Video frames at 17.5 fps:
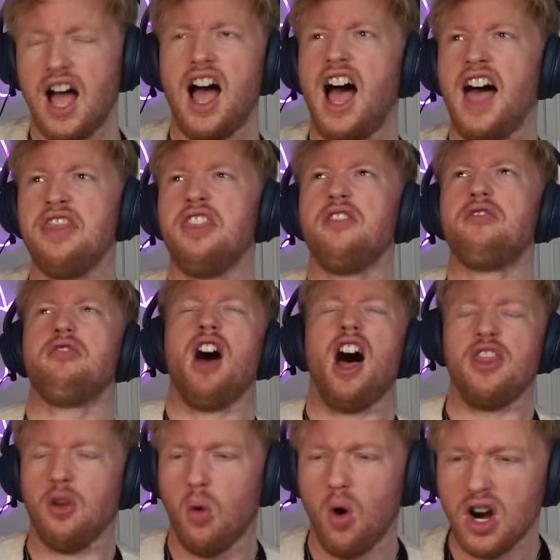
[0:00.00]
And
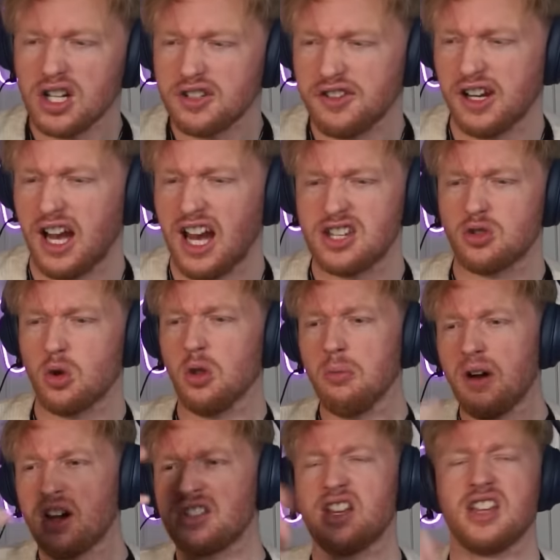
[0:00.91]
the worst thing is, the only
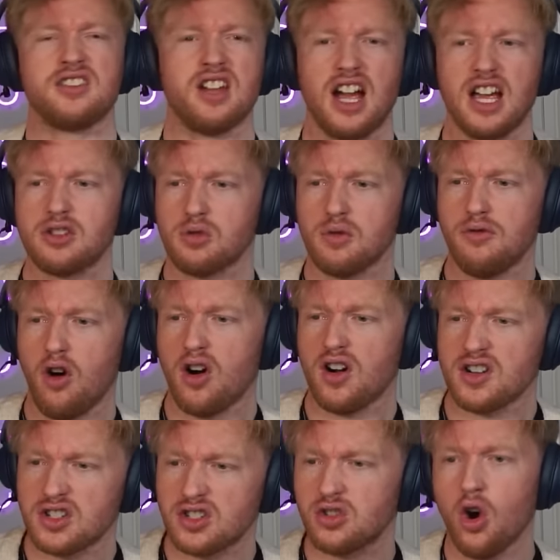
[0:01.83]
person that's died so far
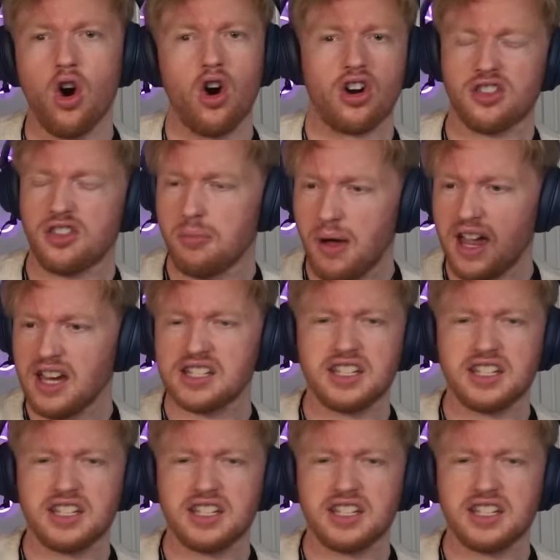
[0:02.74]
is Doc, the best